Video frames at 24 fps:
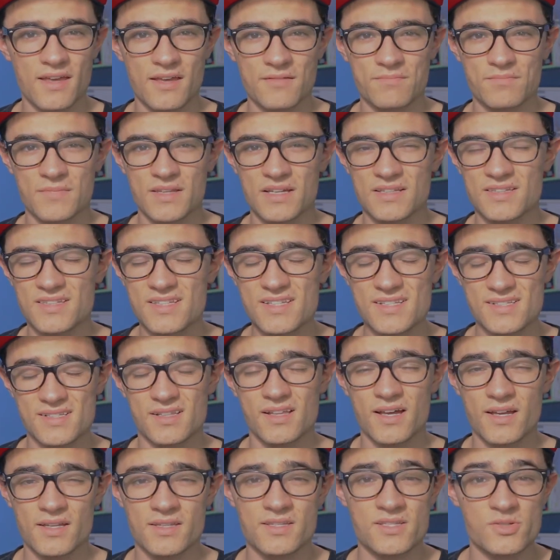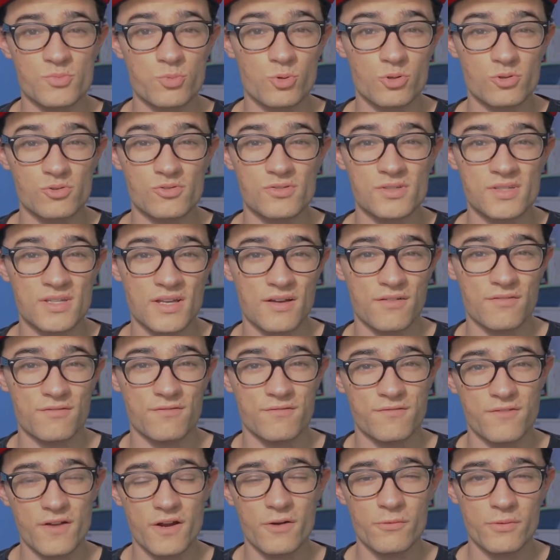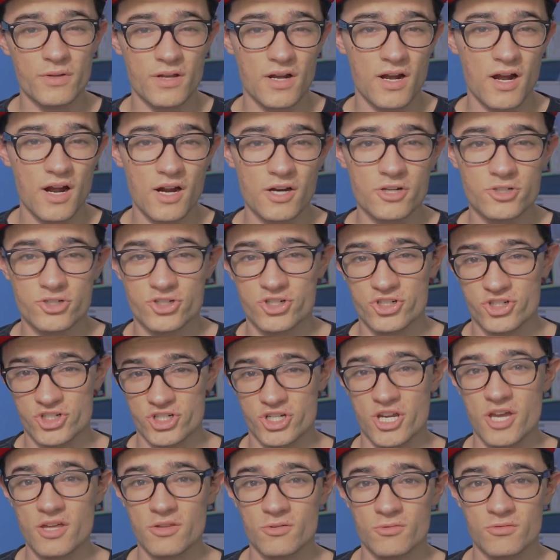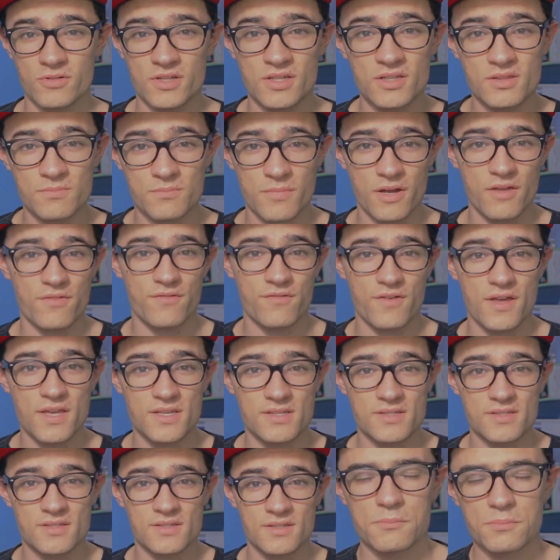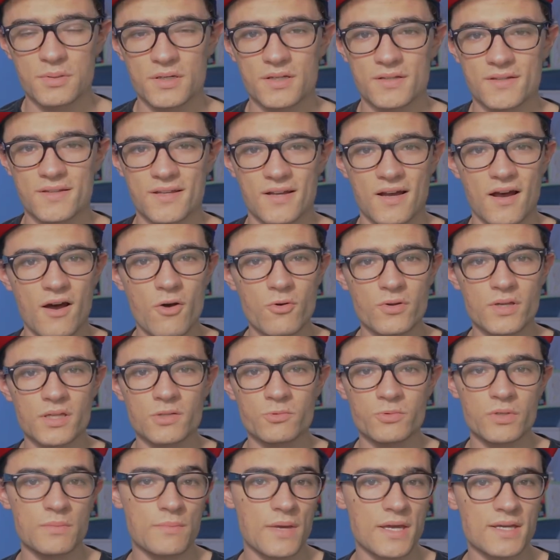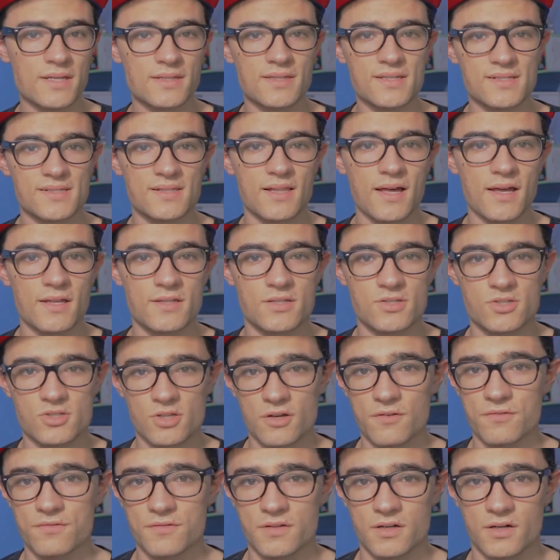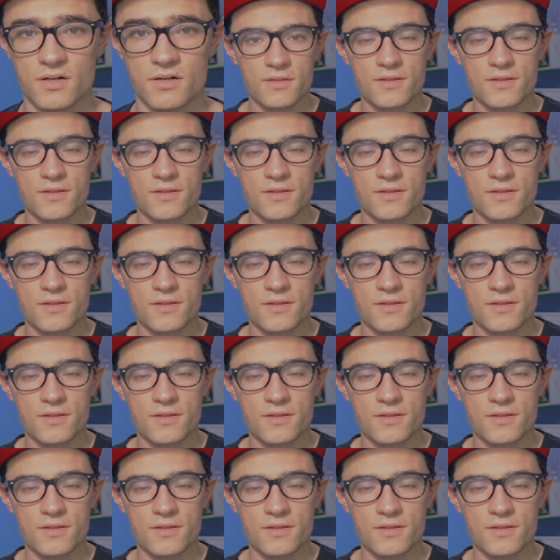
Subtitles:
and this light is producing a very harsh shadow in my face, but how can we make this light softer?